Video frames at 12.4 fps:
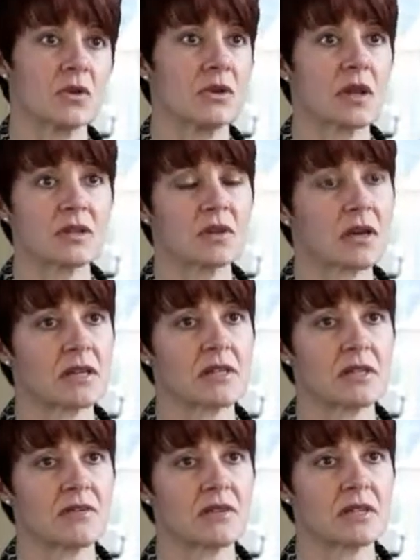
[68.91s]
electronic
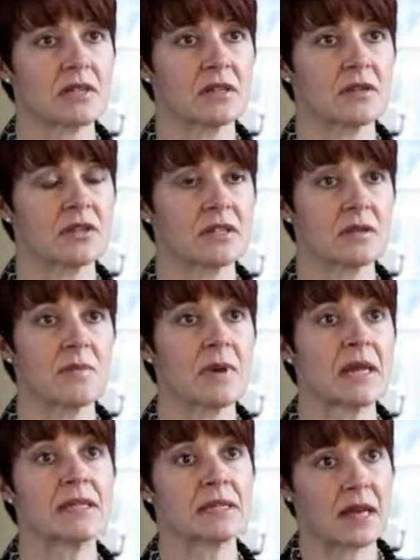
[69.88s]
delivery solutions
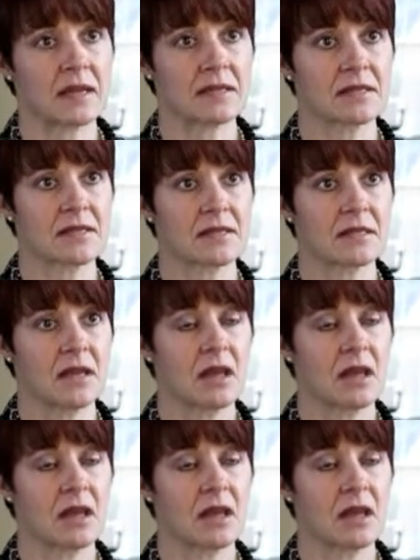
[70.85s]
makes sense.